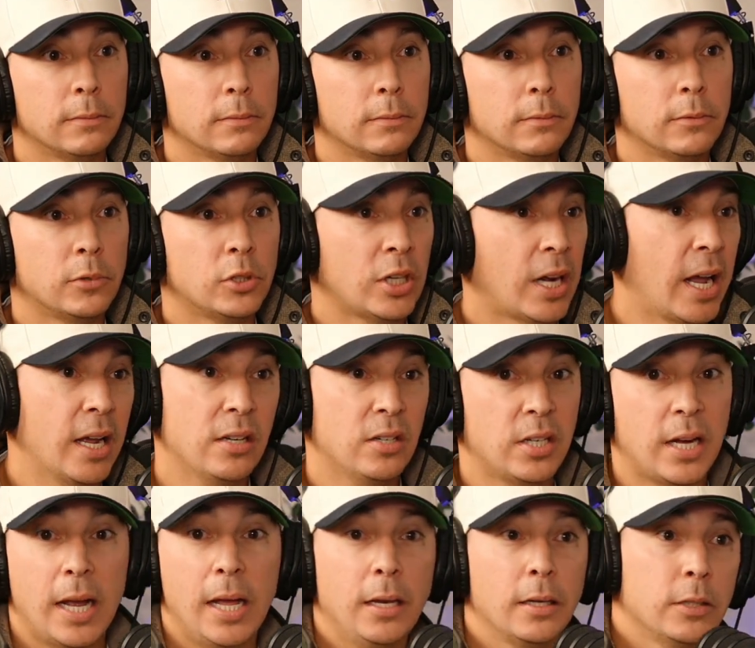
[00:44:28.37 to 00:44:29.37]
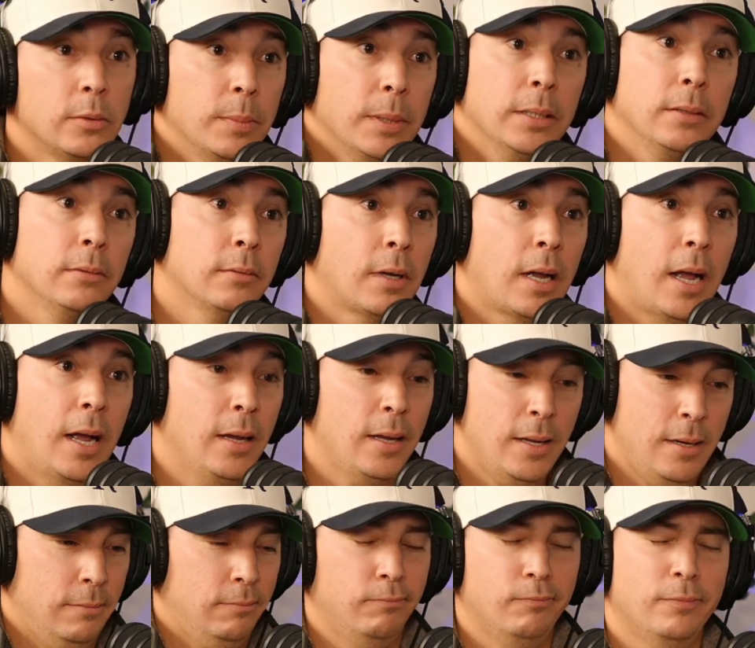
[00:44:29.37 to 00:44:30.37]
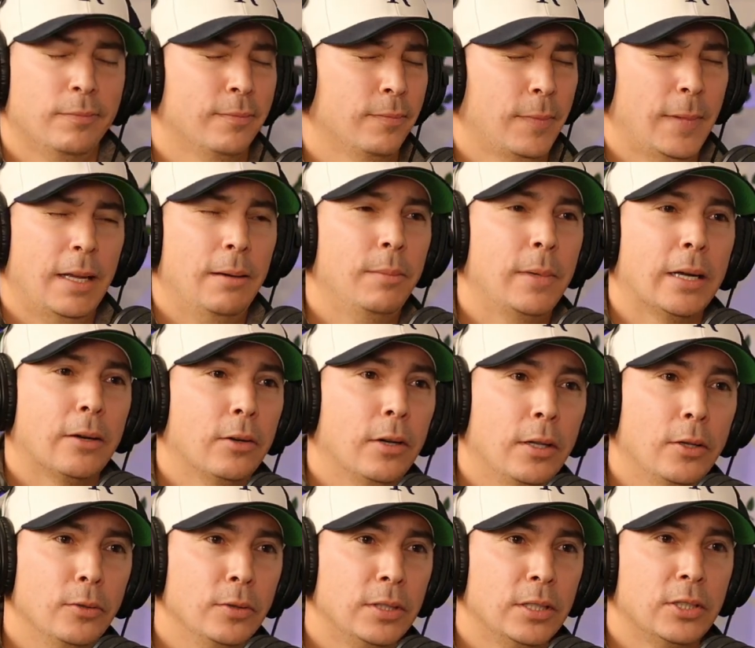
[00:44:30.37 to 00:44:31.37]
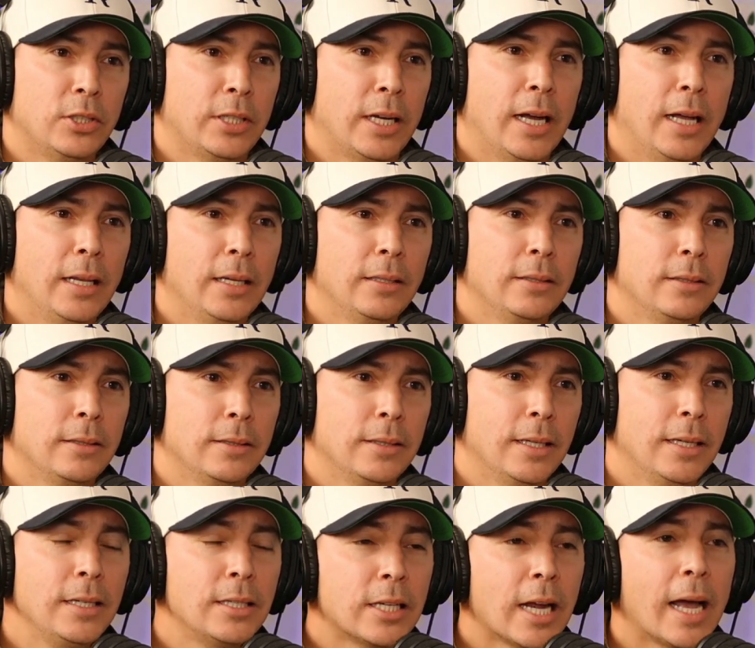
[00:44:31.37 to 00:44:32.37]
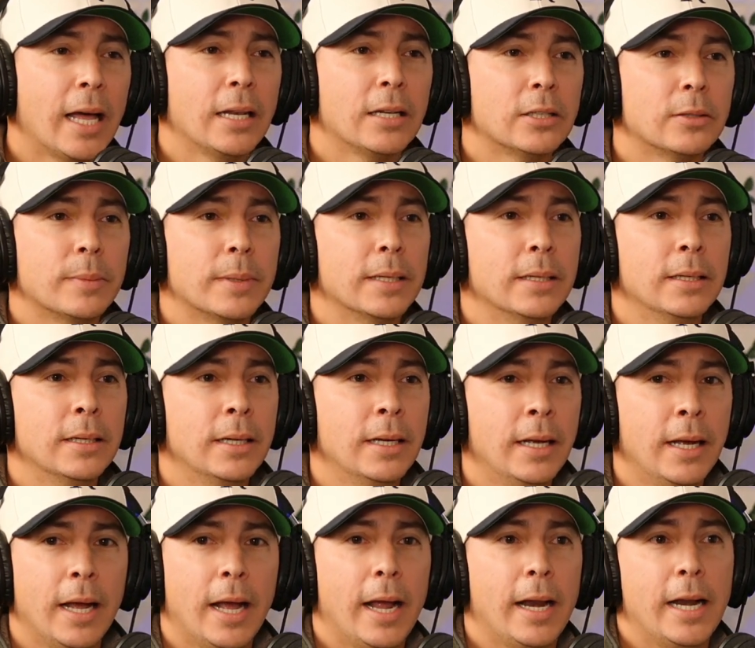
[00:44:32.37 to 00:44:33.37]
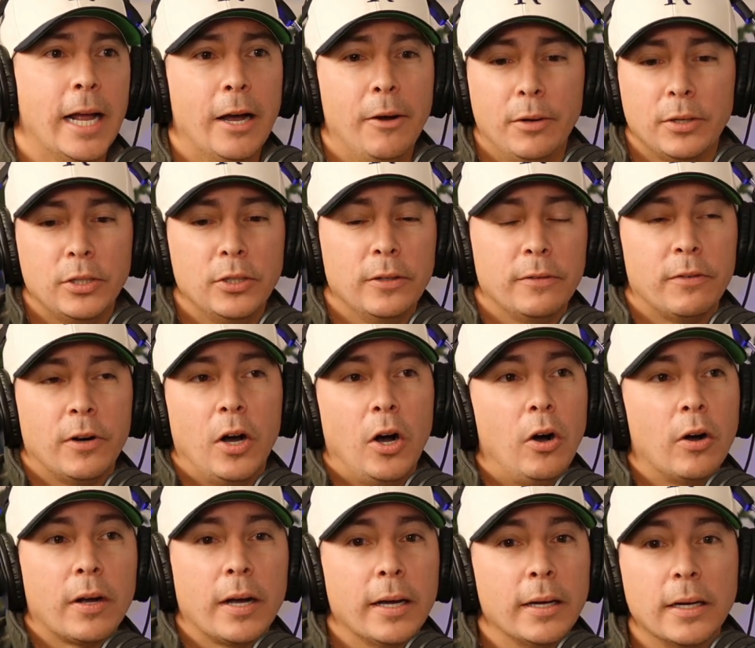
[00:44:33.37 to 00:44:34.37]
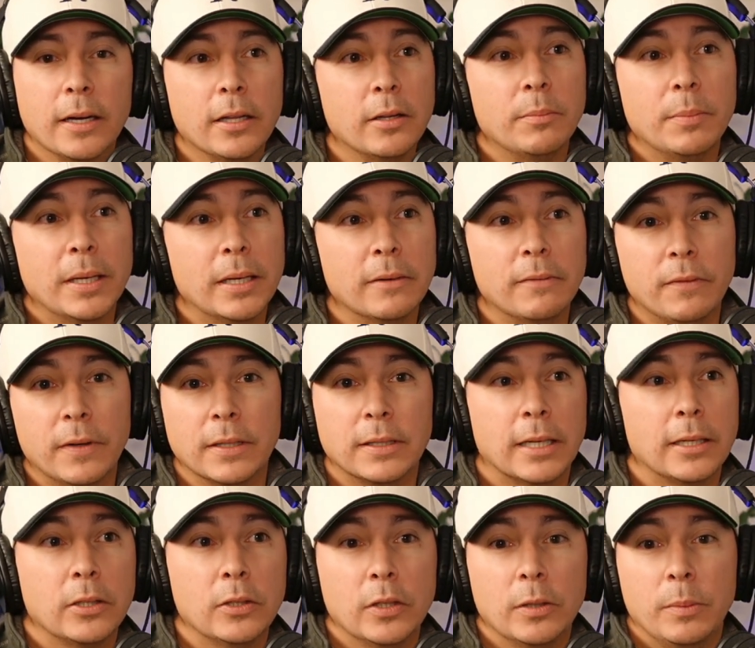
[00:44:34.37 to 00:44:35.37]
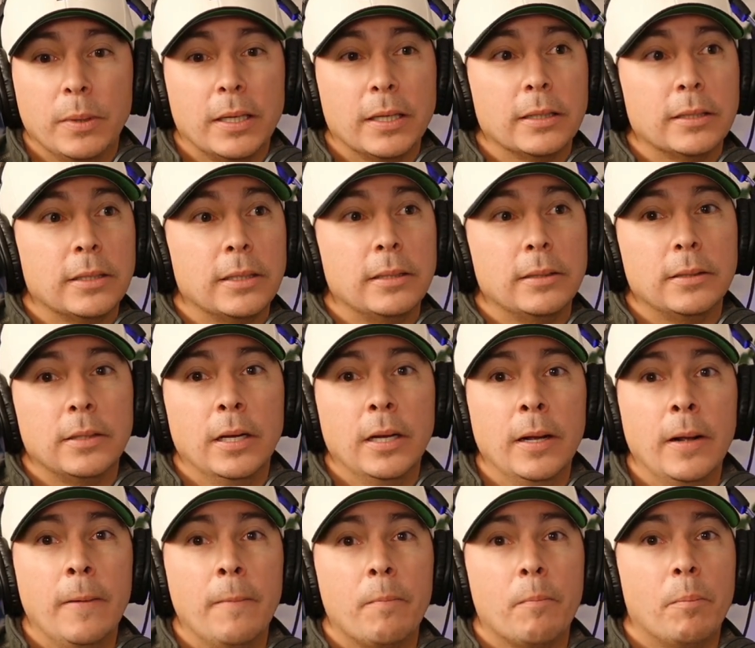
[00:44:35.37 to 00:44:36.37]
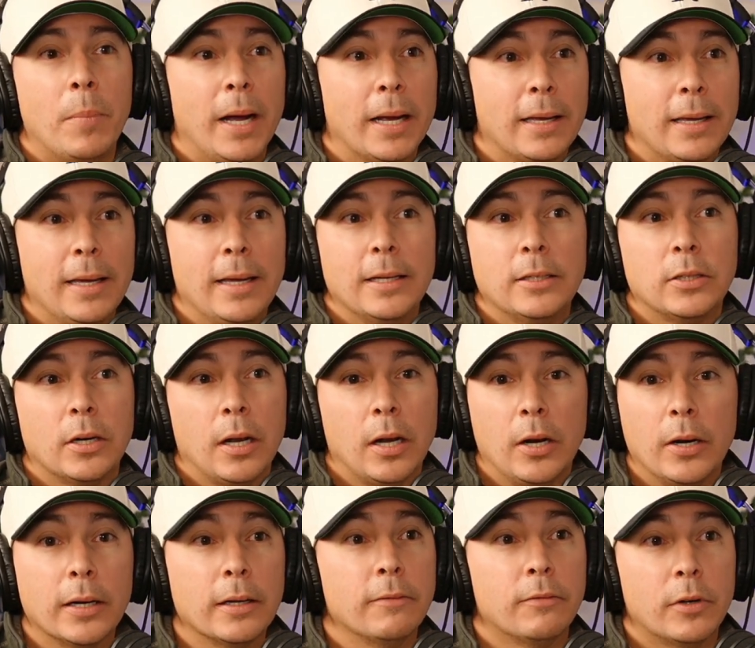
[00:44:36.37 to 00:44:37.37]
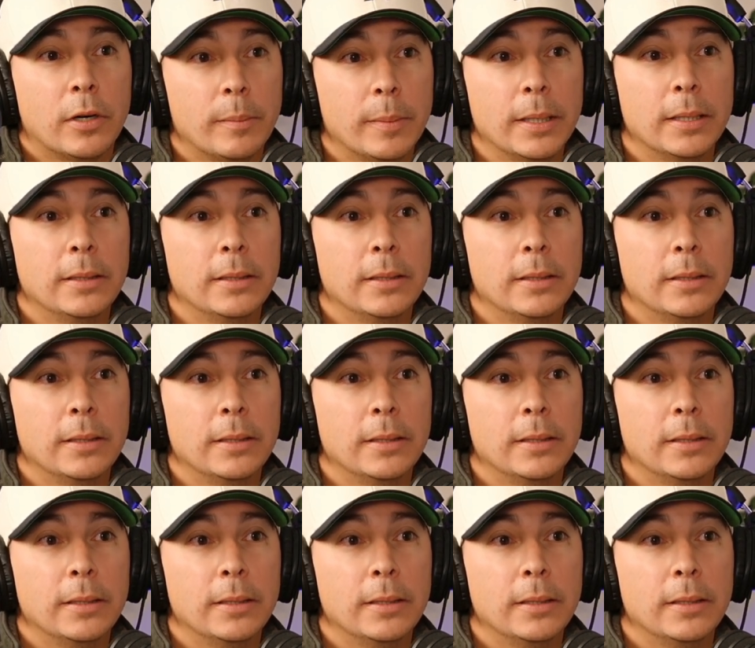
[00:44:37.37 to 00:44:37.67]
Chaz challenged me. I'm not going to lose this challenge. He challenged me. And now I do it for all kind of other benefits. I do it because my kids are learning from it.